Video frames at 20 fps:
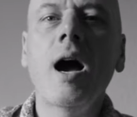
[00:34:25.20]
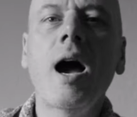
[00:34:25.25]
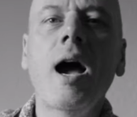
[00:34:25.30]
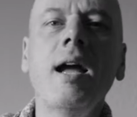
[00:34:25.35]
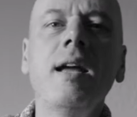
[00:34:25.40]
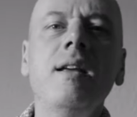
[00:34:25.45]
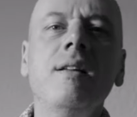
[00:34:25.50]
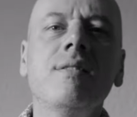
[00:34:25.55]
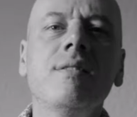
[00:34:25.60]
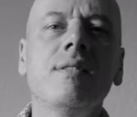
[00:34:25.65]

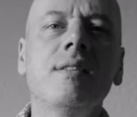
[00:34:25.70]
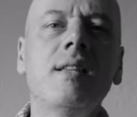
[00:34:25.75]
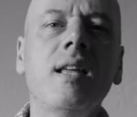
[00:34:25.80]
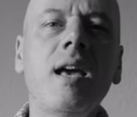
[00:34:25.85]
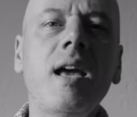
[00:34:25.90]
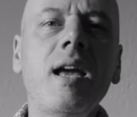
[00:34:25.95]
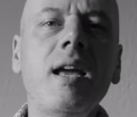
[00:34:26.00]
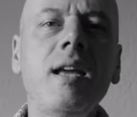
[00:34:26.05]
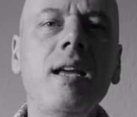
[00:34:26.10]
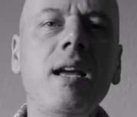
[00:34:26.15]
I
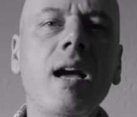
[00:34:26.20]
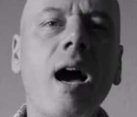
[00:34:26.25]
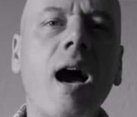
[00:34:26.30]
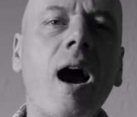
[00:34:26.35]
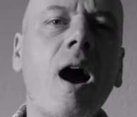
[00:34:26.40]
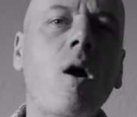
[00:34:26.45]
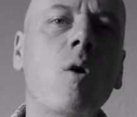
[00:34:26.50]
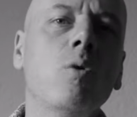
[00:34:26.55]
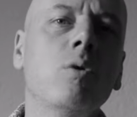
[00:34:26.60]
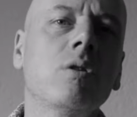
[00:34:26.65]
stay
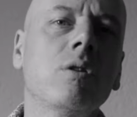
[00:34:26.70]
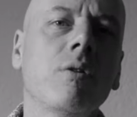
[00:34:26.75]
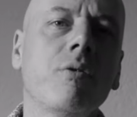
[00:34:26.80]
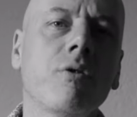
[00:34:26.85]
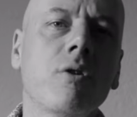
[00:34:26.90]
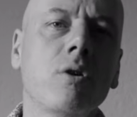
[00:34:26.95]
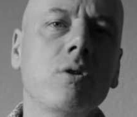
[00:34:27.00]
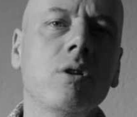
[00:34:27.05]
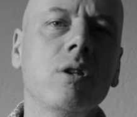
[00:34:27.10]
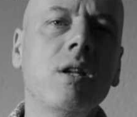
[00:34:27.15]
out
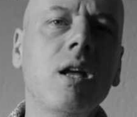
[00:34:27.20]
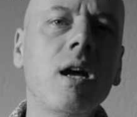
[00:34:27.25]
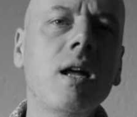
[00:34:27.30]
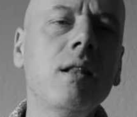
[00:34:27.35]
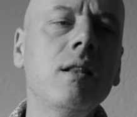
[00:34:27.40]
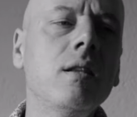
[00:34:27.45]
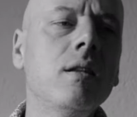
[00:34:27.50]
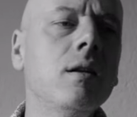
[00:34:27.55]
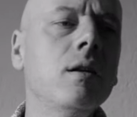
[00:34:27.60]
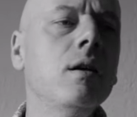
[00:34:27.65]
from
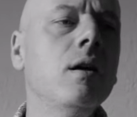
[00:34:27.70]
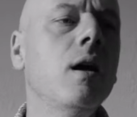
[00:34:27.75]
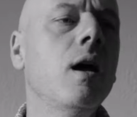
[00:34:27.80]
that.